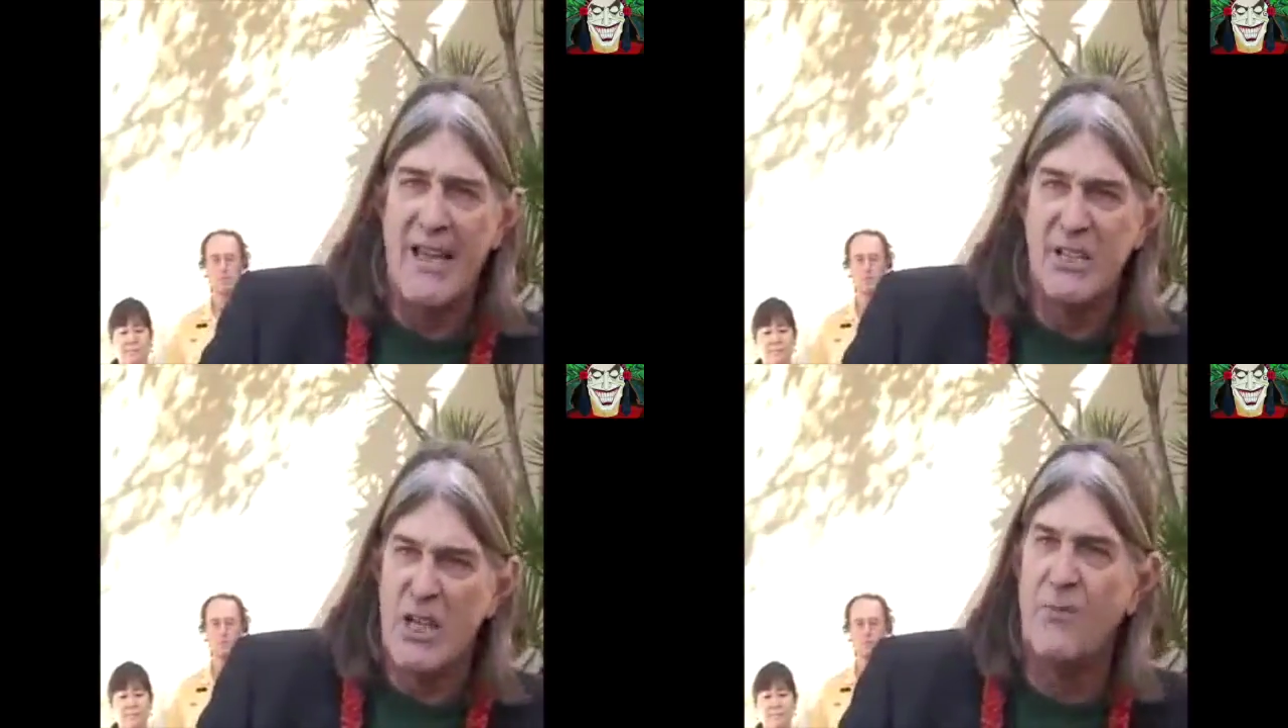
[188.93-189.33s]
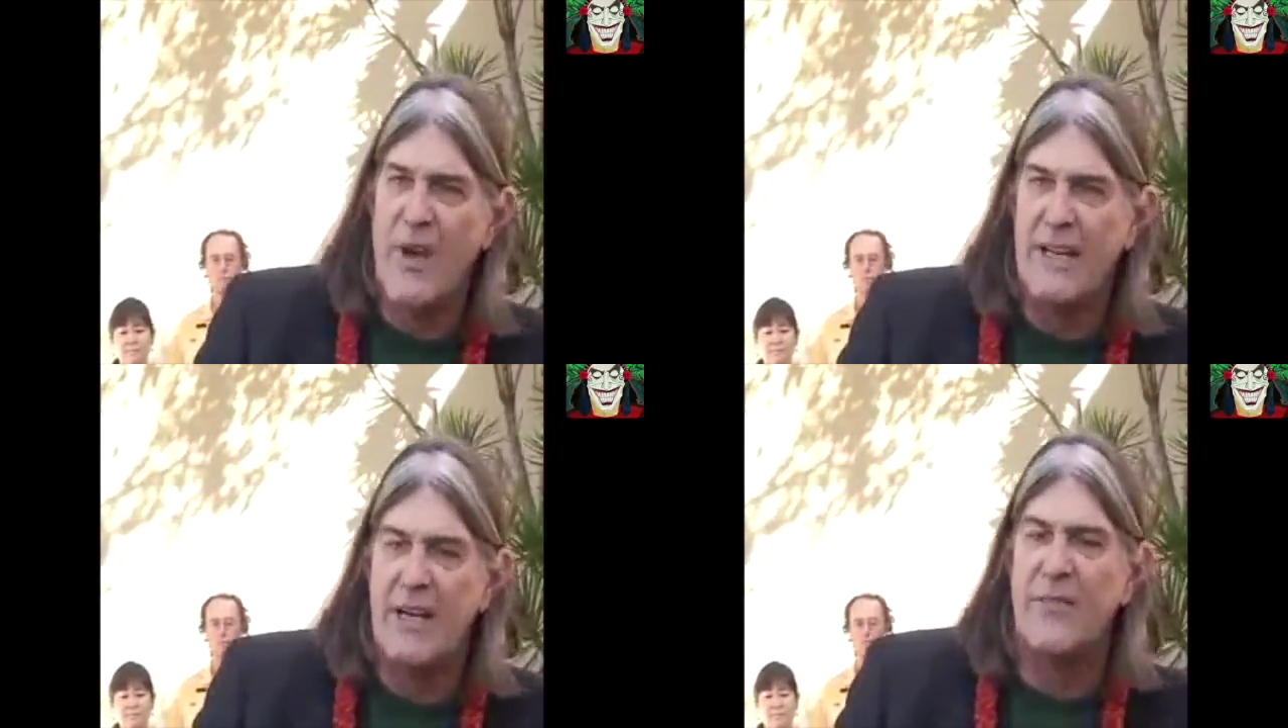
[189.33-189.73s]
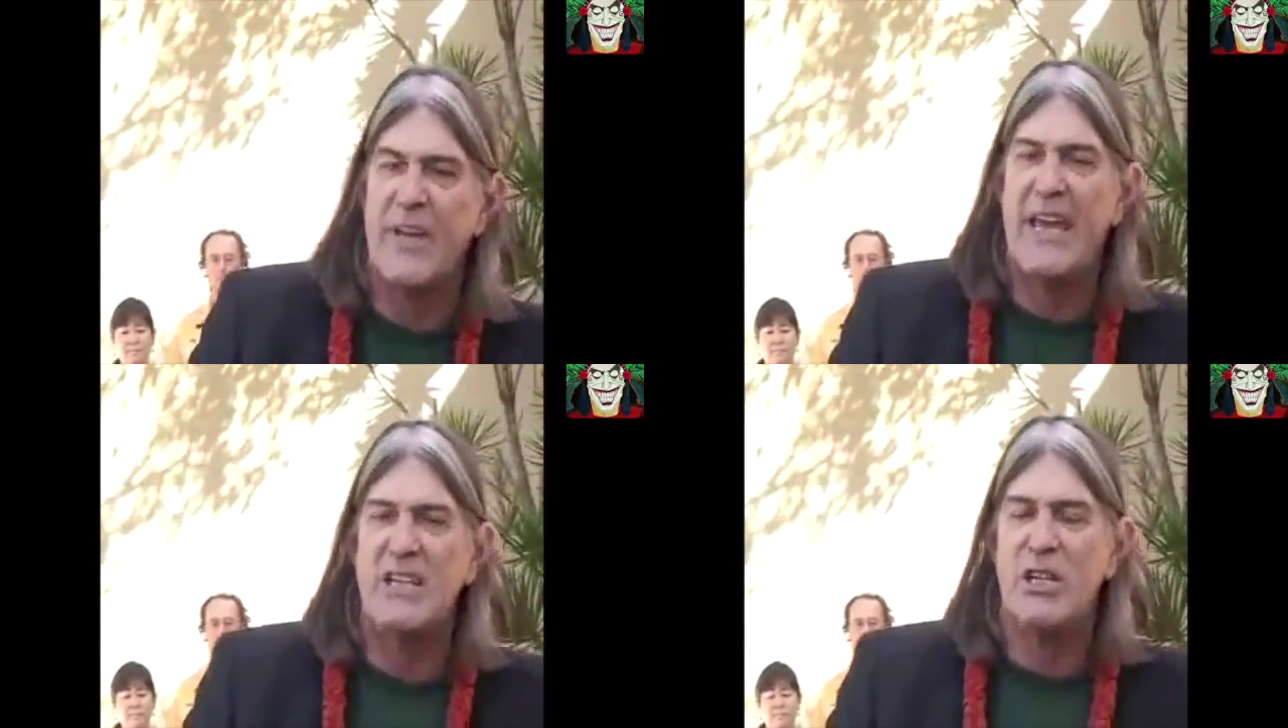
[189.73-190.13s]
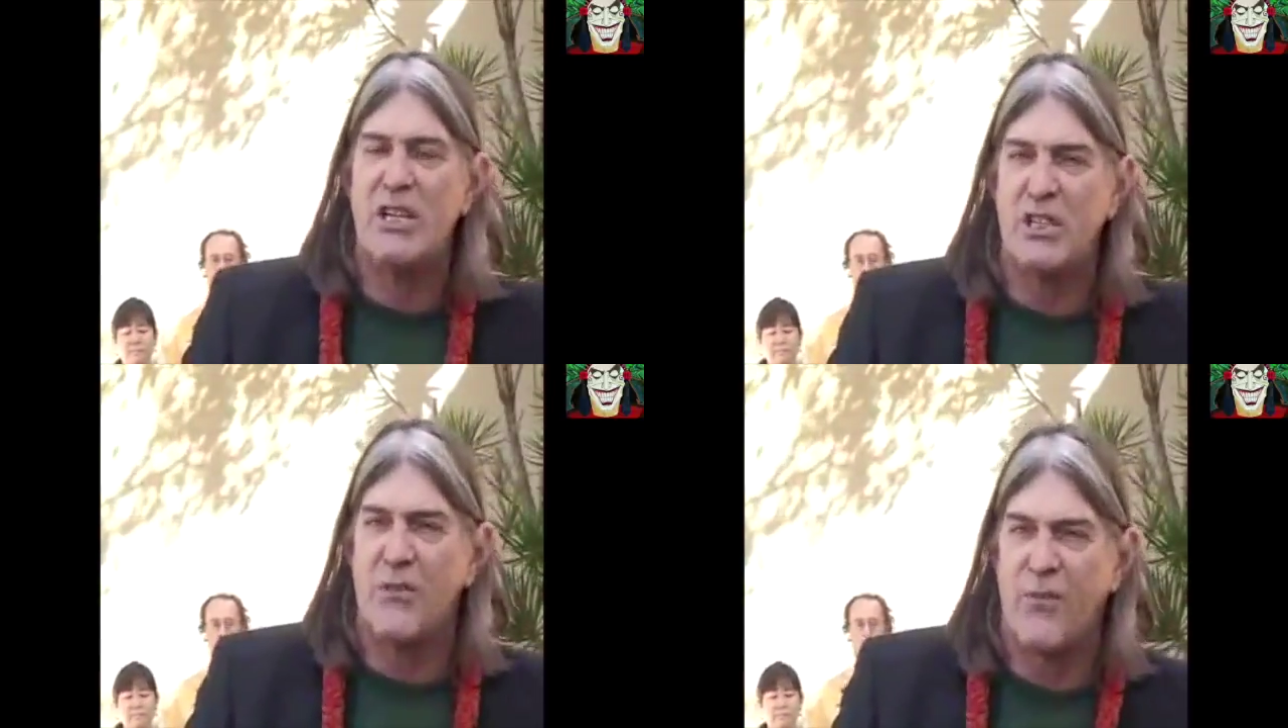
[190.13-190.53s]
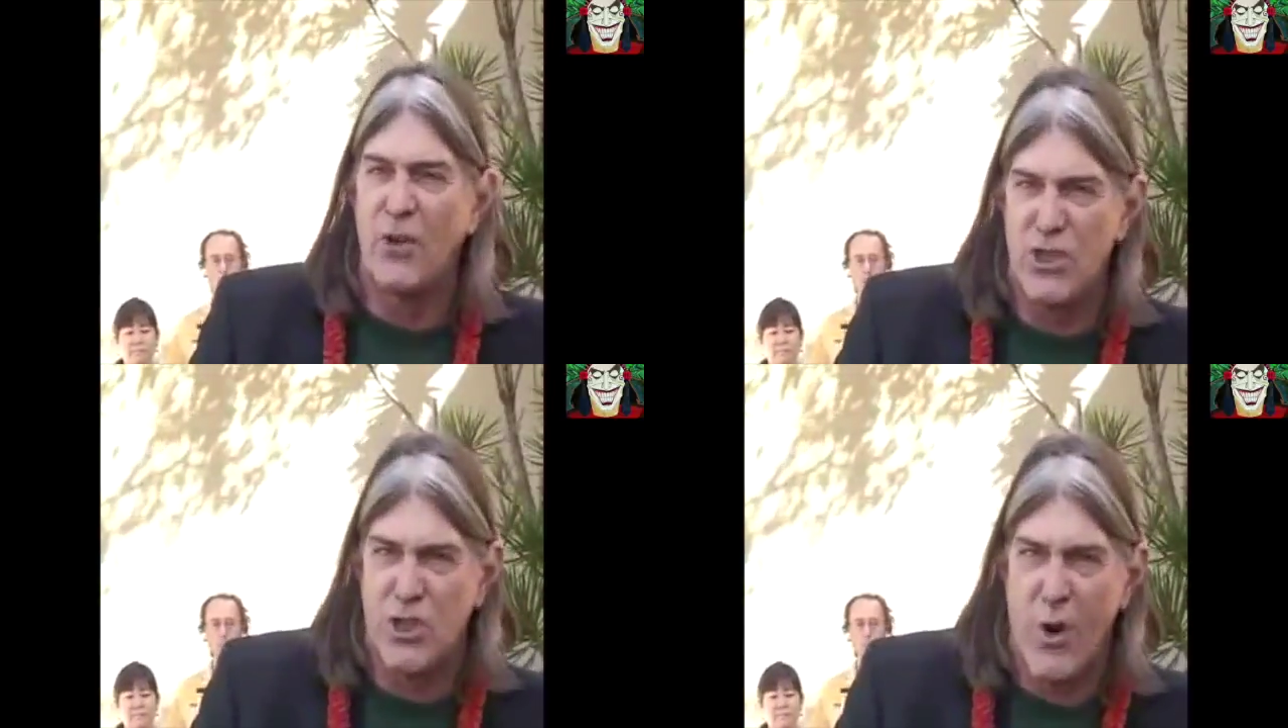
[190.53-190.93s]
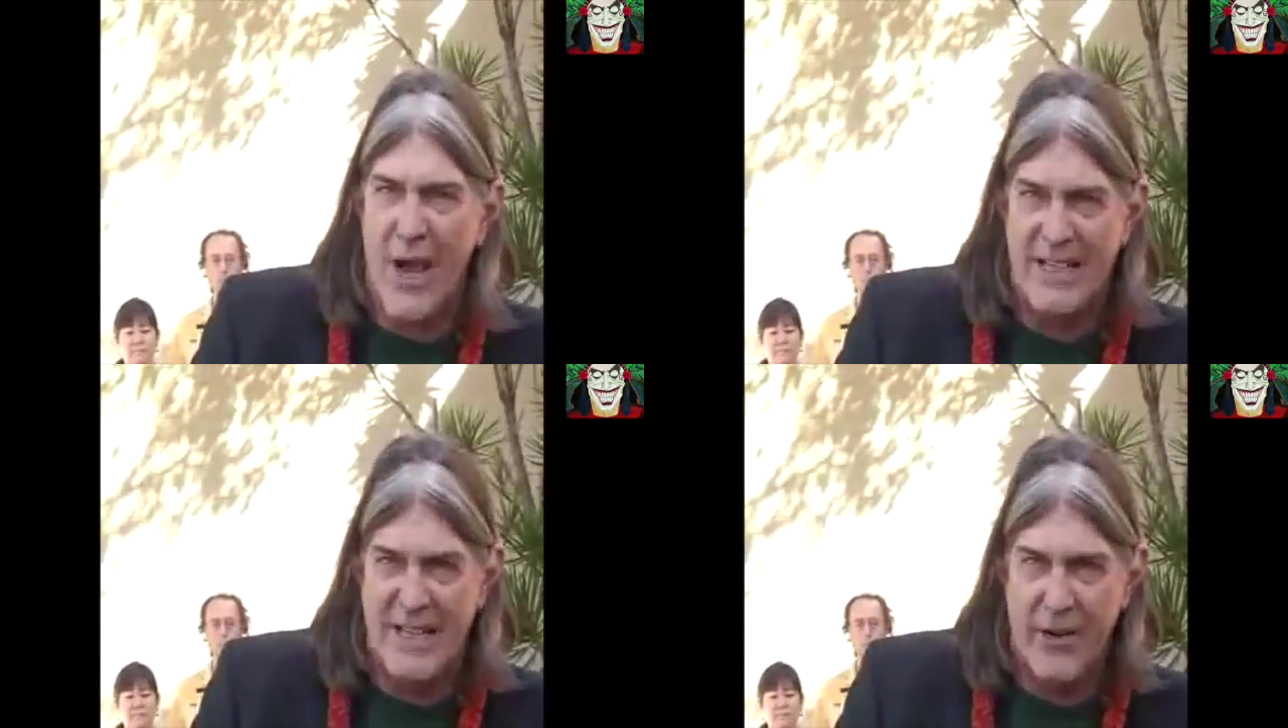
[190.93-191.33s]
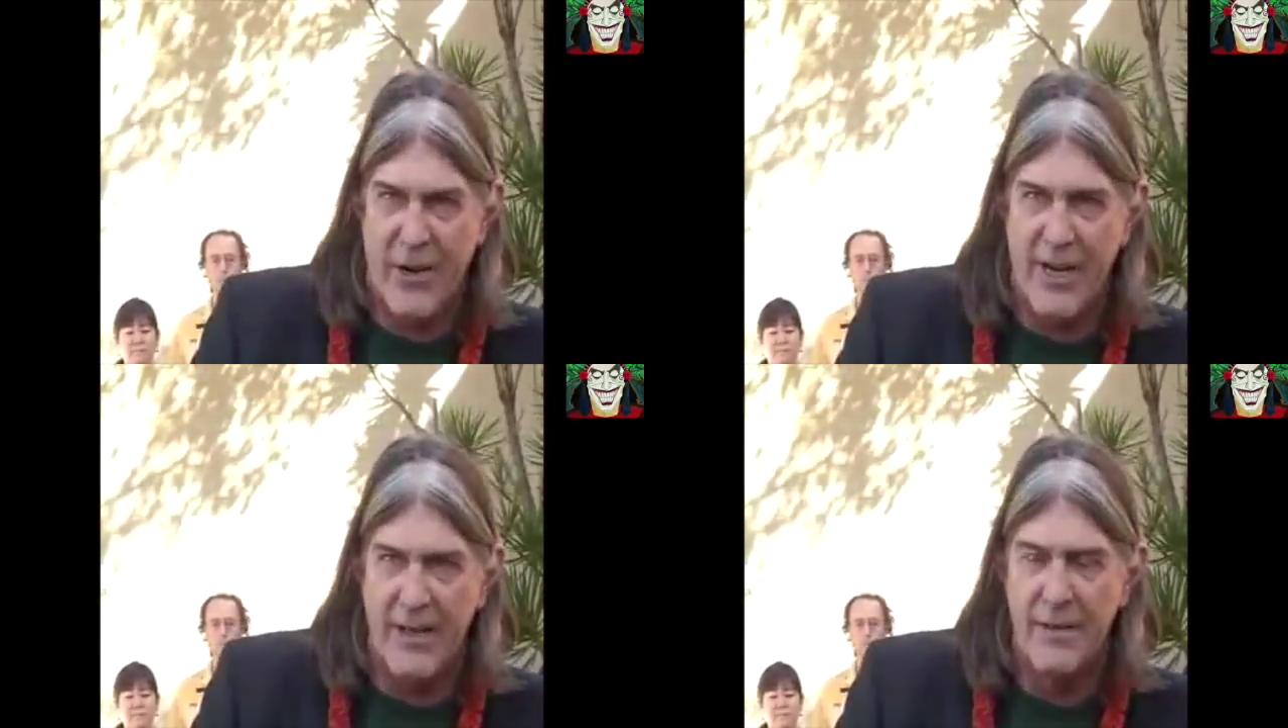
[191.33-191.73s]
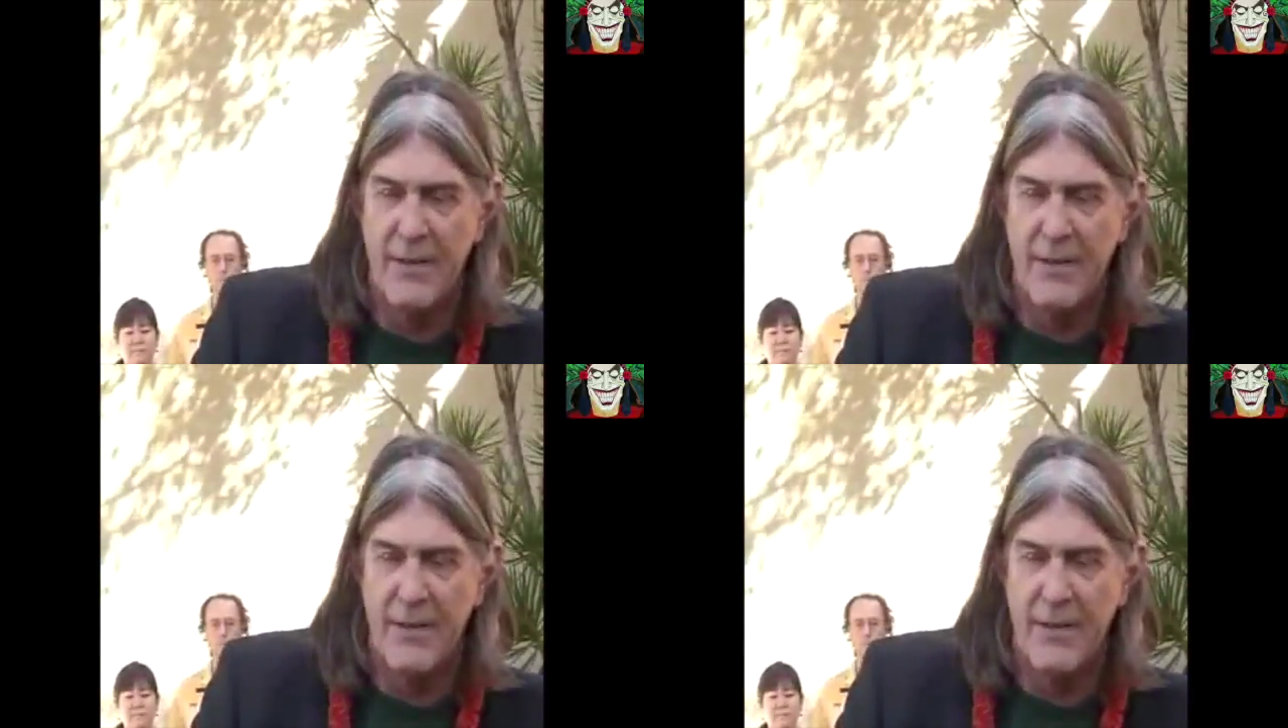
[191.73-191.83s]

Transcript: Self identification is the first criteria.